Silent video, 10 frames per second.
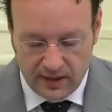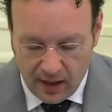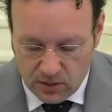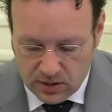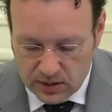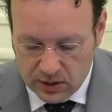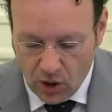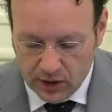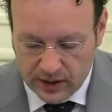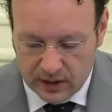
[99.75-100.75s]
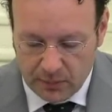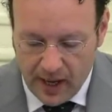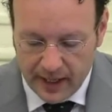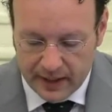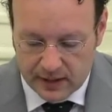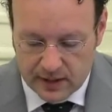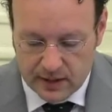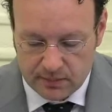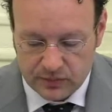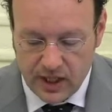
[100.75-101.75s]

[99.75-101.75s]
thousand nautical miles,